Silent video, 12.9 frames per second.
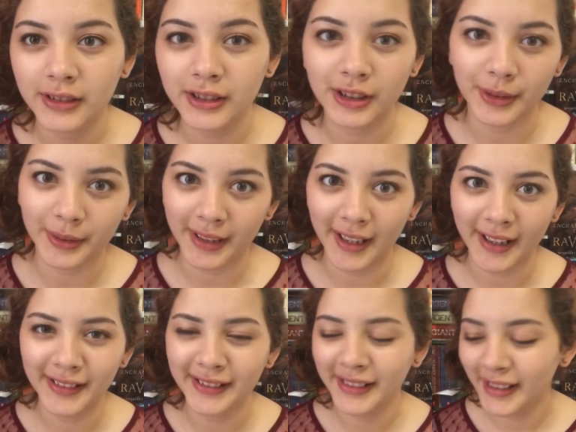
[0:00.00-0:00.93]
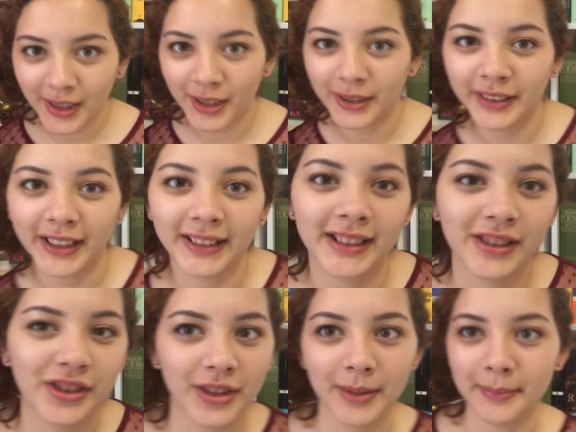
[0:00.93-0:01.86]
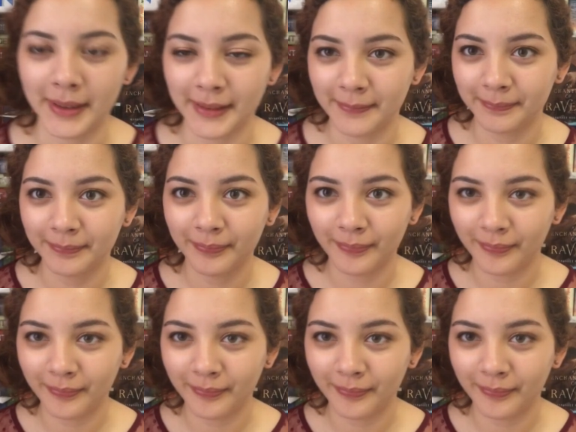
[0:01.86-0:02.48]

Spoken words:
So yeah, alright, let's jump in.